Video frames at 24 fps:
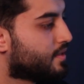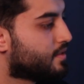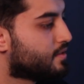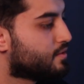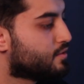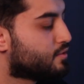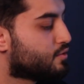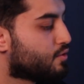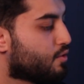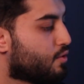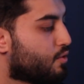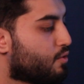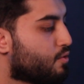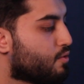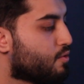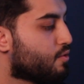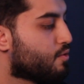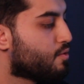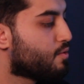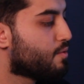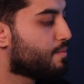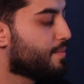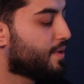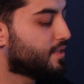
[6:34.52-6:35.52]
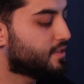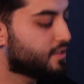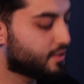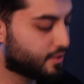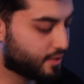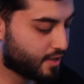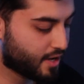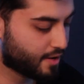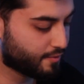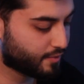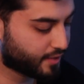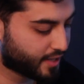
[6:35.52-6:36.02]
So basically,
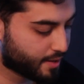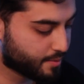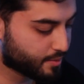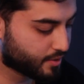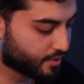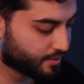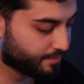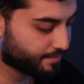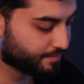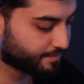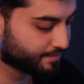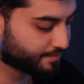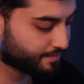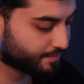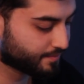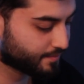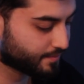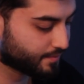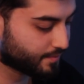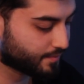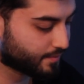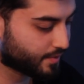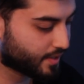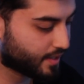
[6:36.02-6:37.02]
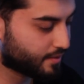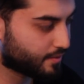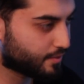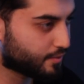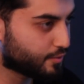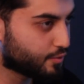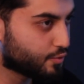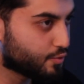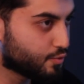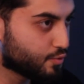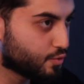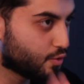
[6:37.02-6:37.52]
you have a camera, right?
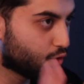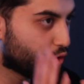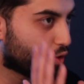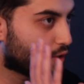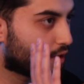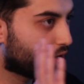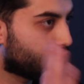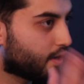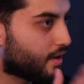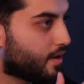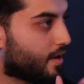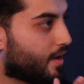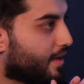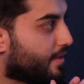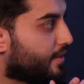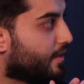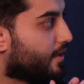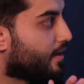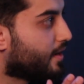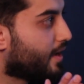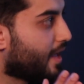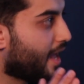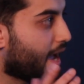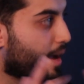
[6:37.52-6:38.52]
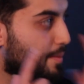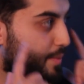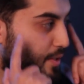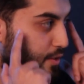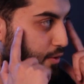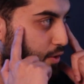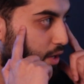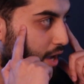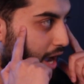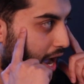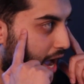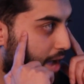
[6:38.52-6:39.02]
You look at
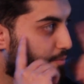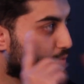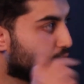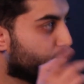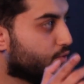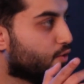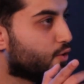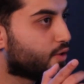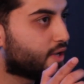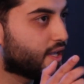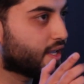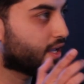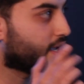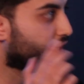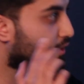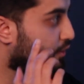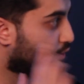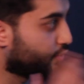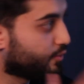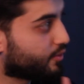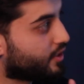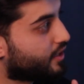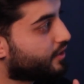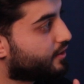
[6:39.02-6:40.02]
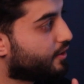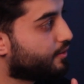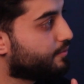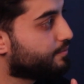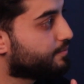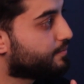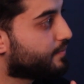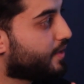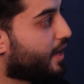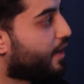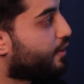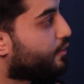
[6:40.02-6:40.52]
I'm looking at you right now.
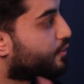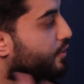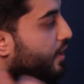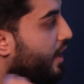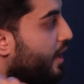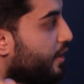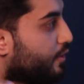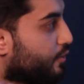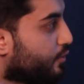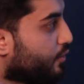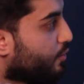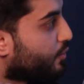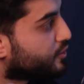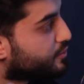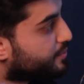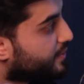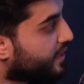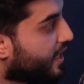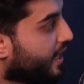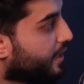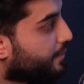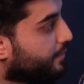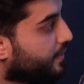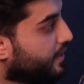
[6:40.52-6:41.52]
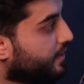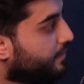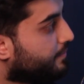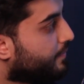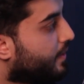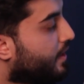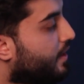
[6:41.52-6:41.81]
I don't know what's behind me.